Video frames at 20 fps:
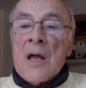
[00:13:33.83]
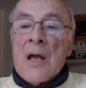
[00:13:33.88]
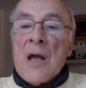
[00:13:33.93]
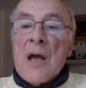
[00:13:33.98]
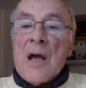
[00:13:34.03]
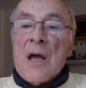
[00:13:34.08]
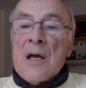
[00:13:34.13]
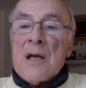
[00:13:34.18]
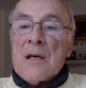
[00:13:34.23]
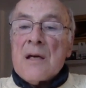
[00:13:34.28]

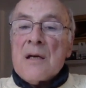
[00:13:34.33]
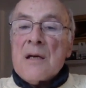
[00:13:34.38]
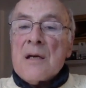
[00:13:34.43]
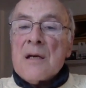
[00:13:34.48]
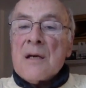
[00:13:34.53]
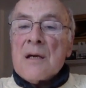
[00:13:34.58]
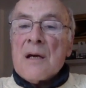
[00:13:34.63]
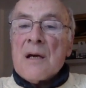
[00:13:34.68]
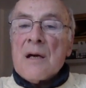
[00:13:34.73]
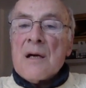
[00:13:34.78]

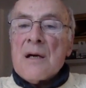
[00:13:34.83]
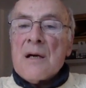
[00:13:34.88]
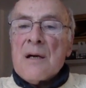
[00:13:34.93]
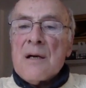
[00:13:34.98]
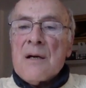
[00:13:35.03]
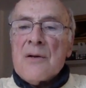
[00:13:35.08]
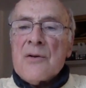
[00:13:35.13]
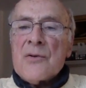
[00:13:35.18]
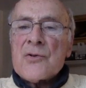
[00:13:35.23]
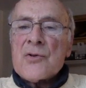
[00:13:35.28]
And
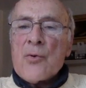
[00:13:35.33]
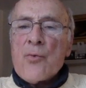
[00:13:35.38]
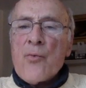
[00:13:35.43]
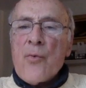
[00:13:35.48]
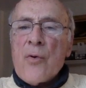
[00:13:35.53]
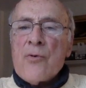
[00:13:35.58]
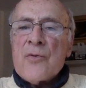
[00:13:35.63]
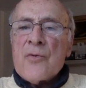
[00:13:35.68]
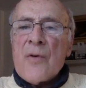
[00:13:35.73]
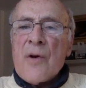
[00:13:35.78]
uh, so
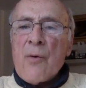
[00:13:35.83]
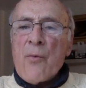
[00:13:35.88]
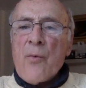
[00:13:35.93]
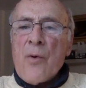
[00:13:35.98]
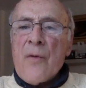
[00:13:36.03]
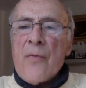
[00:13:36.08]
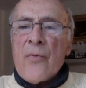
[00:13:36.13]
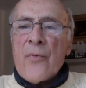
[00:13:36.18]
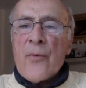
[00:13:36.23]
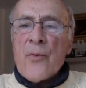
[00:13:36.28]
Roosevelt
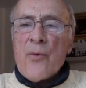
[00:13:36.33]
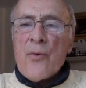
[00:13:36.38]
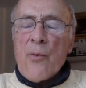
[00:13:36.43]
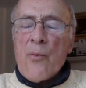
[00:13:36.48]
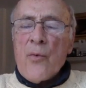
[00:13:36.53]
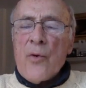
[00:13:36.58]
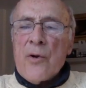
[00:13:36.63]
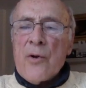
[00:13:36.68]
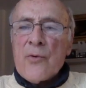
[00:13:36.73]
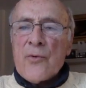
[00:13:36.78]
went through a
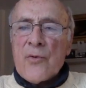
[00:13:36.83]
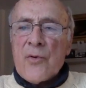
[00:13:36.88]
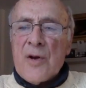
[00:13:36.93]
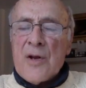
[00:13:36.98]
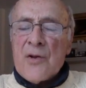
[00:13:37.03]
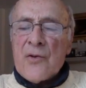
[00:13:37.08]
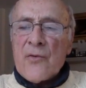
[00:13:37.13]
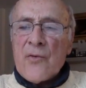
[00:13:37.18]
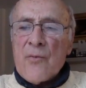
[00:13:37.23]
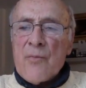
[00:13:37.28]
real
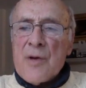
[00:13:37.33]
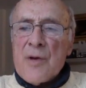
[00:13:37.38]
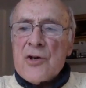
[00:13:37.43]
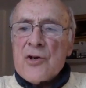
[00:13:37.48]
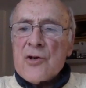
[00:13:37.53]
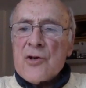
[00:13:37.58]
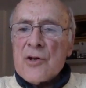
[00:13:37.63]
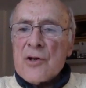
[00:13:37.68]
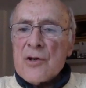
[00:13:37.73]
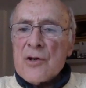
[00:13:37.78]

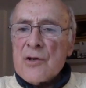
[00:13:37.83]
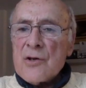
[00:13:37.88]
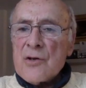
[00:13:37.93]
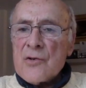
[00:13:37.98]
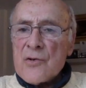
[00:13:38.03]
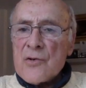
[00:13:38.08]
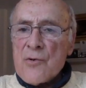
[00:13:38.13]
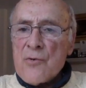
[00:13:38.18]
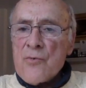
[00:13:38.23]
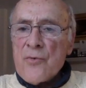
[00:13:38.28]
transformation in
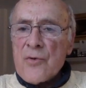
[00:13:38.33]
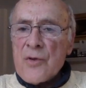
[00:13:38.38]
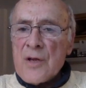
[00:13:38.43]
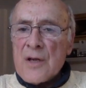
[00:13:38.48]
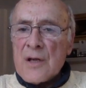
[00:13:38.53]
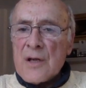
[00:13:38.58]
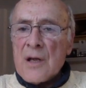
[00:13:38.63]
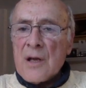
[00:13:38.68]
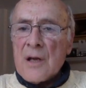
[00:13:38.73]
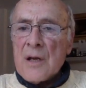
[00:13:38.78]
his own
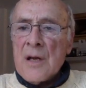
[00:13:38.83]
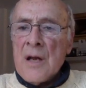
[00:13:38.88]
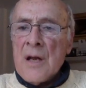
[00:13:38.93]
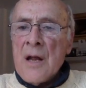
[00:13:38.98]
thinking